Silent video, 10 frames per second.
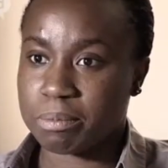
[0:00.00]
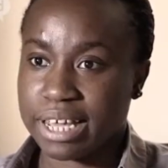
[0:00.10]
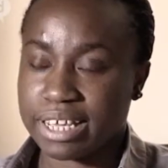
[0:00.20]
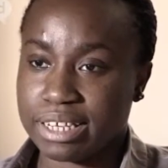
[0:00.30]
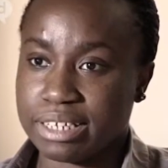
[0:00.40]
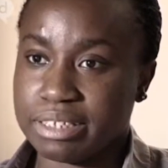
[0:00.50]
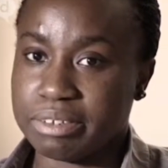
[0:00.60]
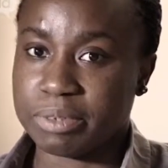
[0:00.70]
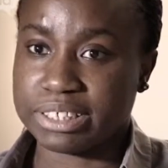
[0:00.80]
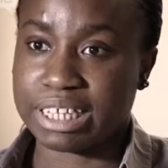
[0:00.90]
back in
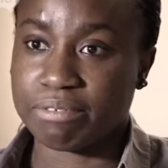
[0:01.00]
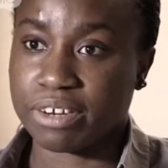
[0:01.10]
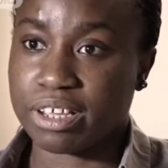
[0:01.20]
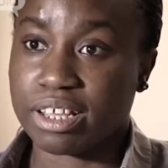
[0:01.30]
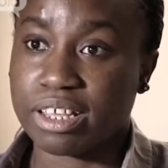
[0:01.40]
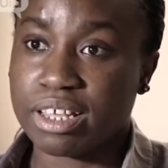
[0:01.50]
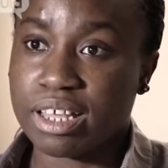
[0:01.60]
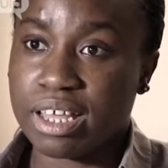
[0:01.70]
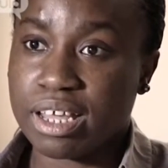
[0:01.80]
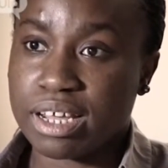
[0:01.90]
West Africa,
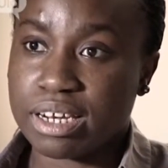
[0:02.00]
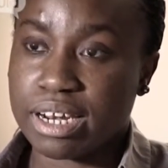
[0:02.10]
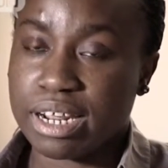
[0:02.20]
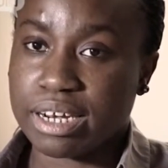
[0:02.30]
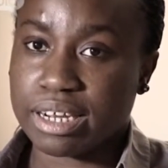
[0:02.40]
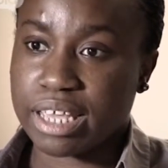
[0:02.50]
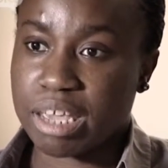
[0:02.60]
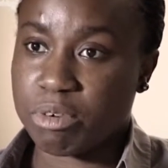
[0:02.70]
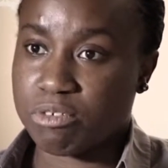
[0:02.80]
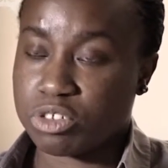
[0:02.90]
and then
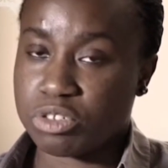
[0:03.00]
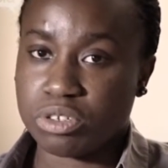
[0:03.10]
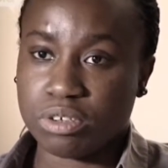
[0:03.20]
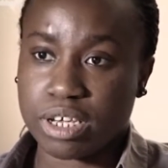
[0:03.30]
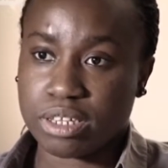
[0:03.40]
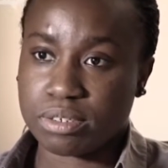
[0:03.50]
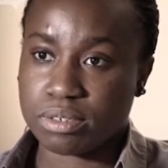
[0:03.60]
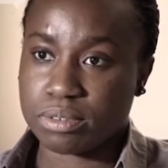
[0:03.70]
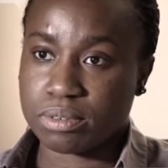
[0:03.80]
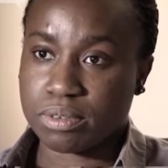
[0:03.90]
came over to the UK to
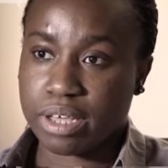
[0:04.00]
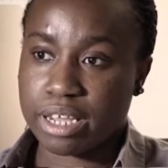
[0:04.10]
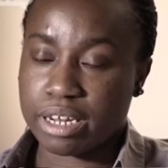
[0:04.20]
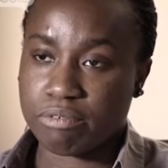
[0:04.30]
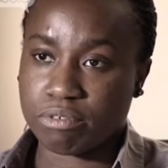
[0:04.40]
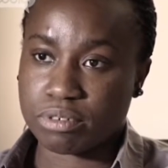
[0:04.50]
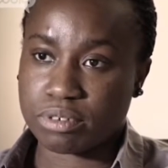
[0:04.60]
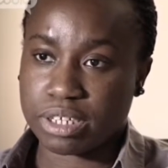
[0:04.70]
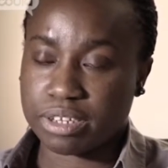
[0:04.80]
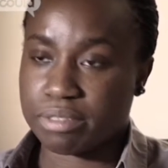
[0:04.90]
do ALevels. I